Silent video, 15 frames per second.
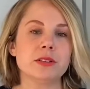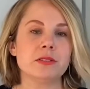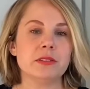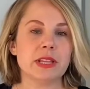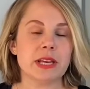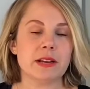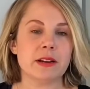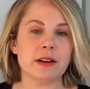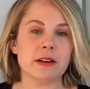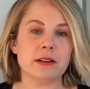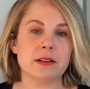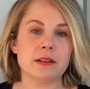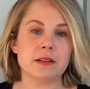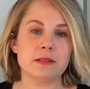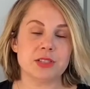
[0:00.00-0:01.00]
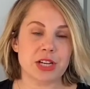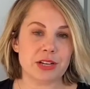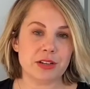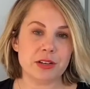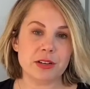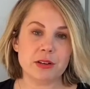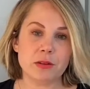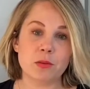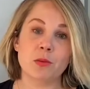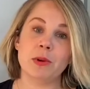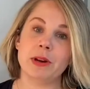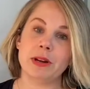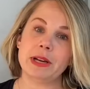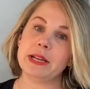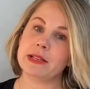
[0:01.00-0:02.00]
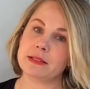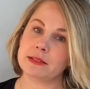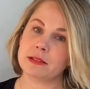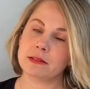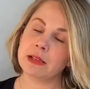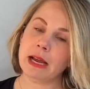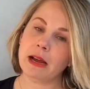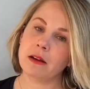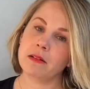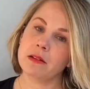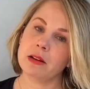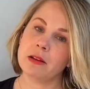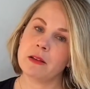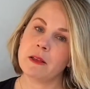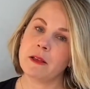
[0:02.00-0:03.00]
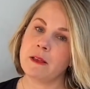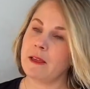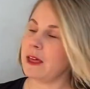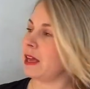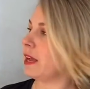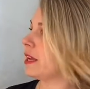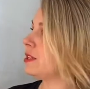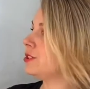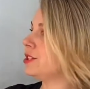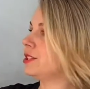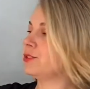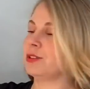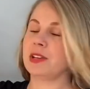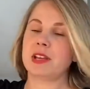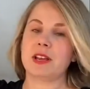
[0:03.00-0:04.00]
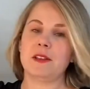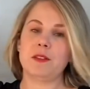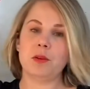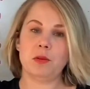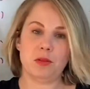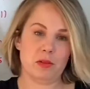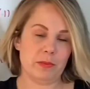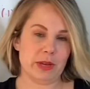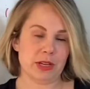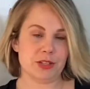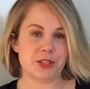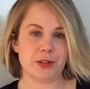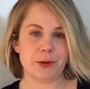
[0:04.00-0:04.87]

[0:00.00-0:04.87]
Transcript: their gender, where it is allowed. Again, just looking at the whole picture.